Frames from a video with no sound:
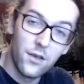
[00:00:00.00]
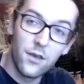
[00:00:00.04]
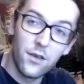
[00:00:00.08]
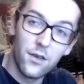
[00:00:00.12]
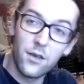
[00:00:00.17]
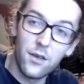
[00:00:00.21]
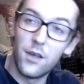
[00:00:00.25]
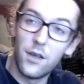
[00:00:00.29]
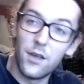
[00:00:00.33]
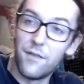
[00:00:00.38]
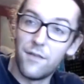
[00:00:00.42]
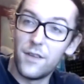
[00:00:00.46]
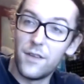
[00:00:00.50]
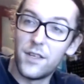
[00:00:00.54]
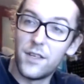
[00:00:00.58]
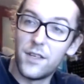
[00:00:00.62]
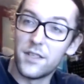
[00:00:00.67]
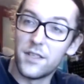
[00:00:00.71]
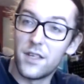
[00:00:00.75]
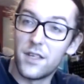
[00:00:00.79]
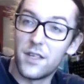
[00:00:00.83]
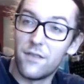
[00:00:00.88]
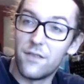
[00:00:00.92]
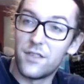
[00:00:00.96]
if it
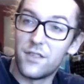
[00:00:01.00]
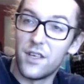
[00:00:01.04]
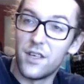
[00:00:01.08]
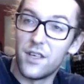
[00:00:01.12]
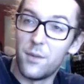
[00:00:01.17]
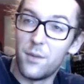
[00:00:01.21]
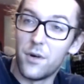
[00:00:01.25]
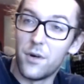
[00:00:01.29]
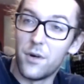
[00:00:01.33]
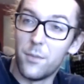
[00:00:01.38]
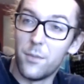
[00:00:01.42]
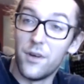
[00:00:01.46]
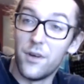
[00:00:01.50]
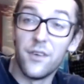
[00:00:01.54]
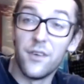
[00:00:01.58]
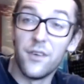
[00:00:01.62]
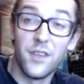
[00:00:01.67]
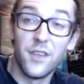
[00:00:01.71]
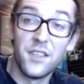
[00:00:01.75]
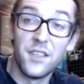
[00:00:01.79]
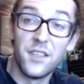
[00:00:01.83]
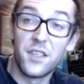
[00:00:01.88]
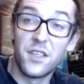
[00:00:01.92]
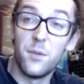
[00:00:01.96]
doesn't have a Type R motor,
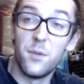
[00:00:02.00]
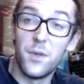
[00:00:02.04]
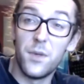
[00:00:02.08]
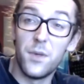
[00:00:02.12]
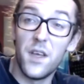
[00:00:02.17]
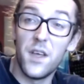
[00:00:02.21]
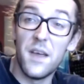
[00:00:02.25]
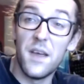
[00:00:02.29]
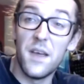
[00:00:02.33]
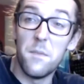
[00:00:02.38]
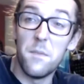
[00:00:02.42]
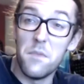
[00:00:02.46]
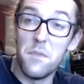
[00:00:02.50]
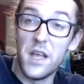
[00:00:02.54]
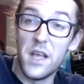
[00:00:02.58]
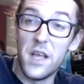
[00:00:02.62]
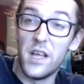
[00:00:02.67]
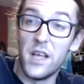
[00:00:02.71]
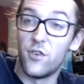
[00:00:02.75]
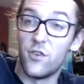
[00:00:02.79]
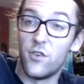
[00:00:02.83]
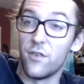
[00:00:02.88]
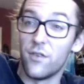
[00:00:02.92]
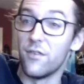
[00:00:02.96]
that is going to be a
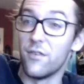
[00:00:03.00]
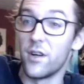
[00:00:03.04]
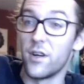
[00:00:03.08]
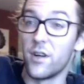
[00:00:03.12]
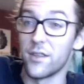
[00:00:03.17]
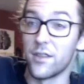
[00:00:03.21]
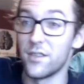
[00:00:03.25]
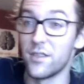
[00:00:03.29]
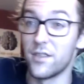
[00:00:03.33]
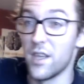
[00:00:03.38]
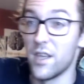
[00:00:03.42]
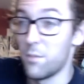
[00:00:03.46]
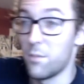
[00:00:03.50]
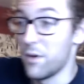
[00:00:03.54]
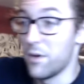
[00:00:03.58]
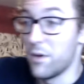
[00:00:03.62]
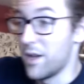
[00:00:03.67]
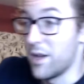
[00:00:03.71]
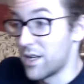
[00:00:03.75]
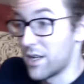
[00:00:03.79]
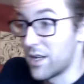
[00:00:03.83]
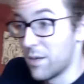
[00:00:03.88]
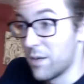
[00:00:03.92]
major fucking setback.